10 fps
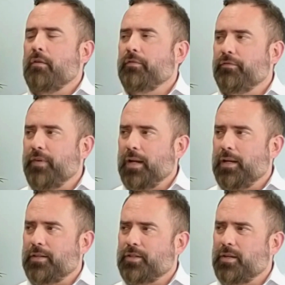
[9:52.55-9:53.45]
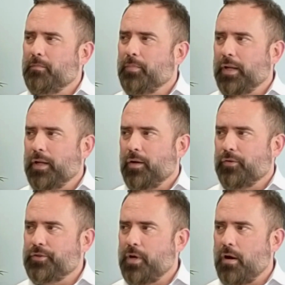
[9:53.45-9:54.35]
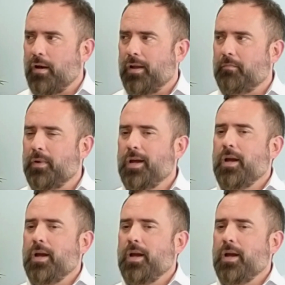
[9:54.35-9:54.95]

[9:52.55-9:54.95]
for failure to complete on time,